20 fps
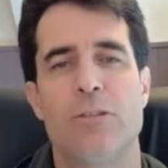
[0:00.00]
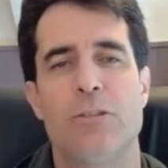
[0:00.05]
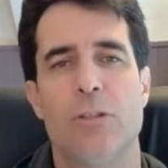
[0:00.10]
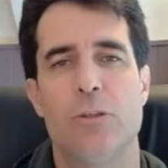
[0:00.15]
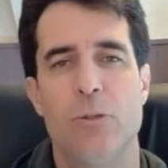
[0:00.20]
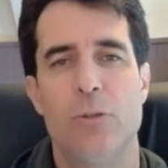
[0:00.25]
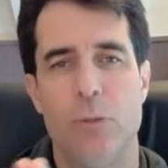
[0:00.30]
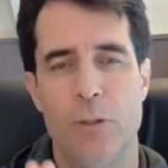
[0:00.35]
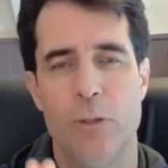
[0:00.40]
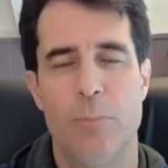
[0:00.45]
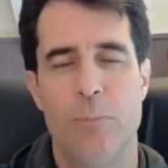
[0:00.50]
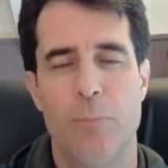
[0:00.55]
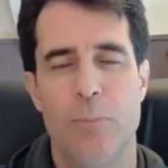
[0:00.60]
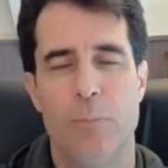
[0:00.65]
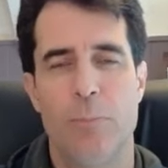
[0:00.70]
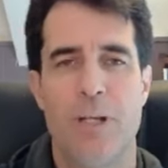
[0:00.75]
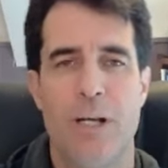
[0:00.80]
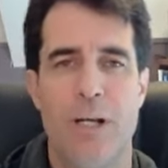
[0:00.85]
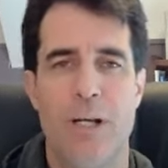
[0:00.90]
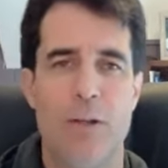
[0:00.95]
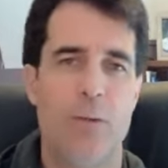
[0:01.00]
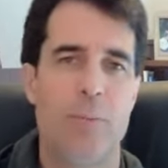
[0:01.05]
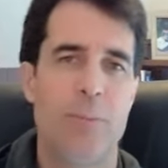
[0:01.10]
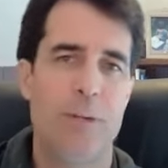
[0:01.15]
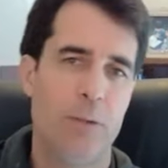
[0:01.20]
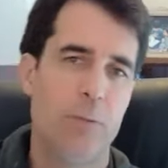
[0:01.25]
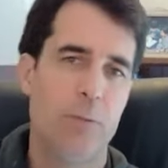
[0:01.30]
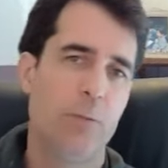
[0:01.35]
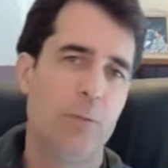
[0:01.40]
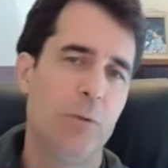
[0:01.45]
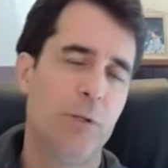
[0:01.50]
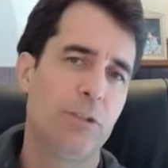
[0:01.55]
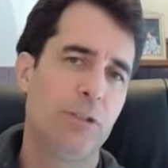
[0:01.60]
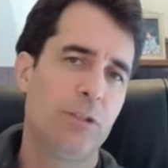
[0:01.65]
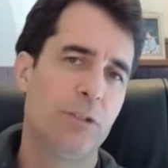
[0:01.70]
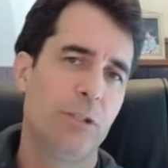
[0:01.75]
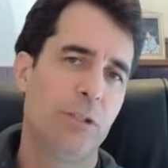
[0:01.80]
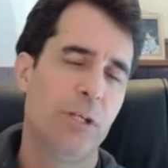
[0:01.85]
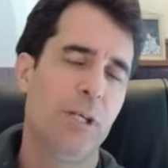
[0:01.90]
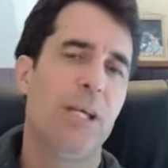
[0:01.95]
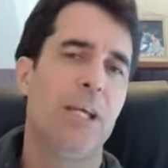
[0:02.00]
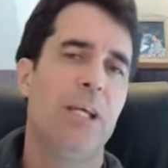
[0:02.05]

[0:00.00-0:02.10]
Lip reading: So going back on how the mind works